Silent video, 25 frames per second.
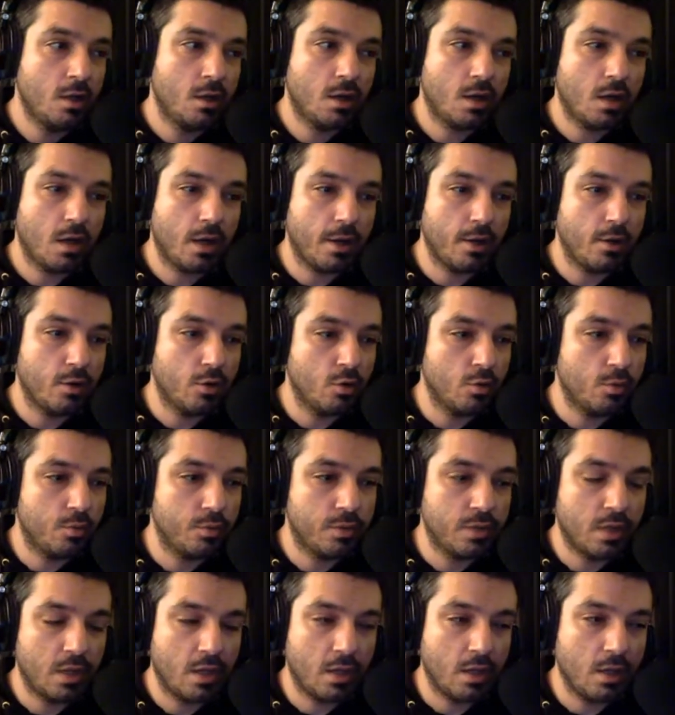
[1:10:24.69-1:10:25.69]
I hope
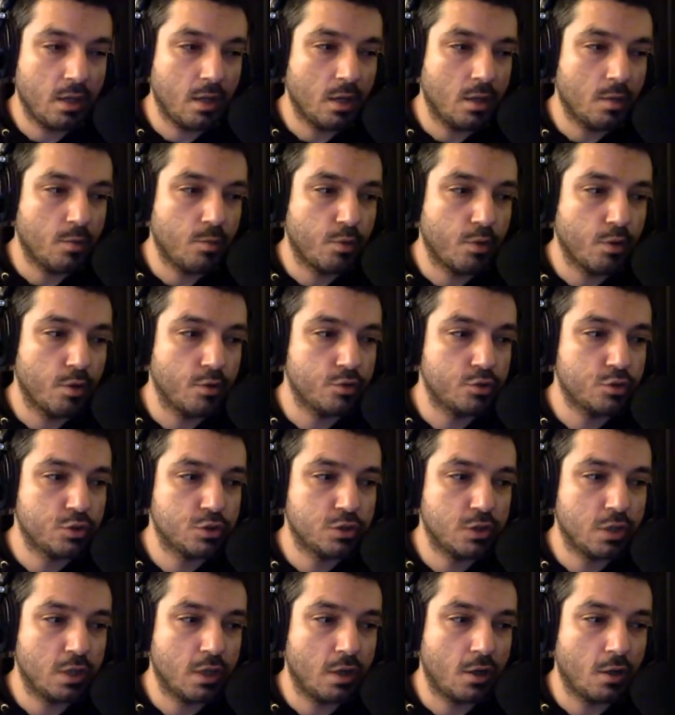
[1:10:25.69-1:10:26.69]
they approach
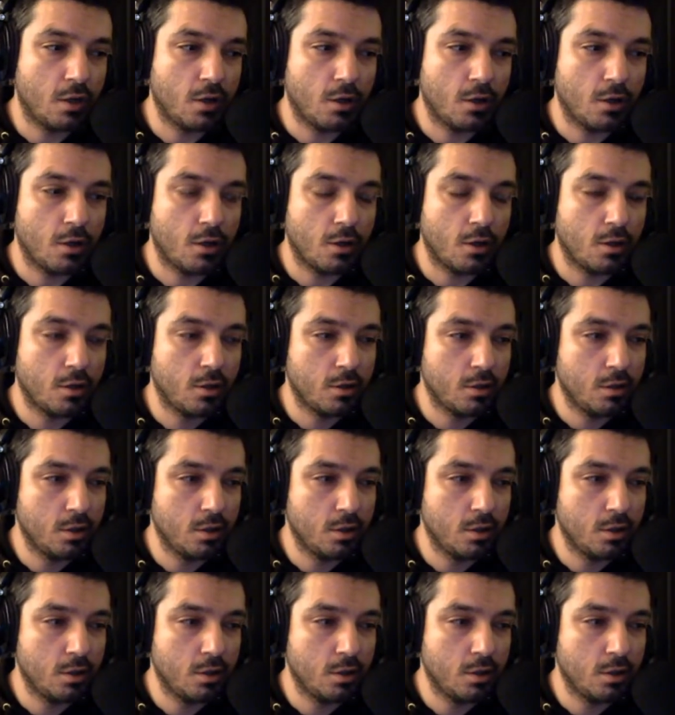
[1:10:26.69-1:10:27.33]
their,